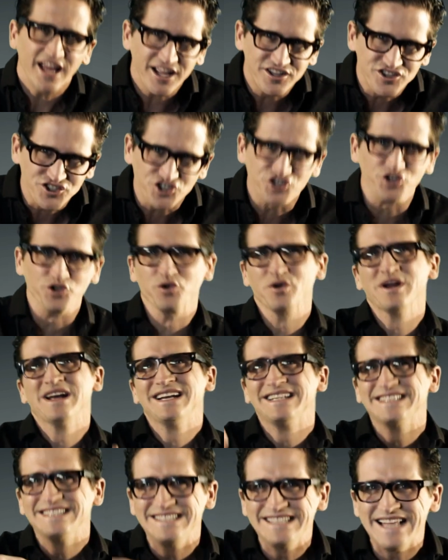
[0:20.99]
It's true,
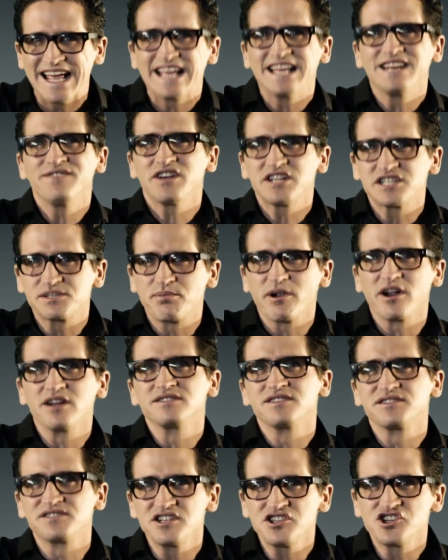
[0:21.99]
negative
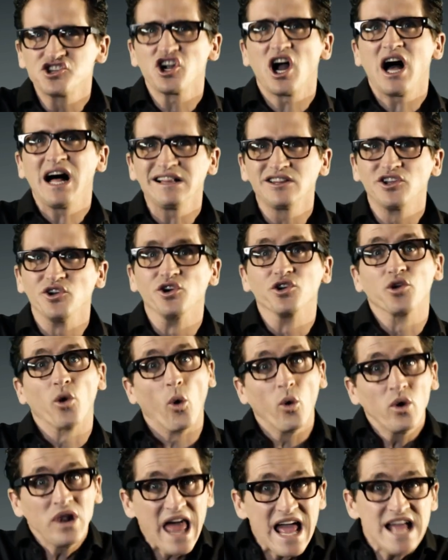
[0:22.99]
experiences in childhood
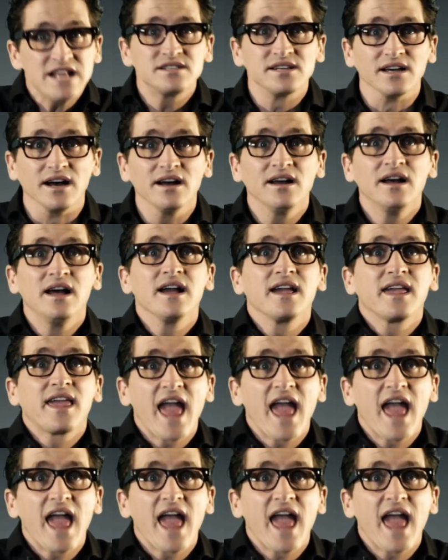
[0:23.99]
or later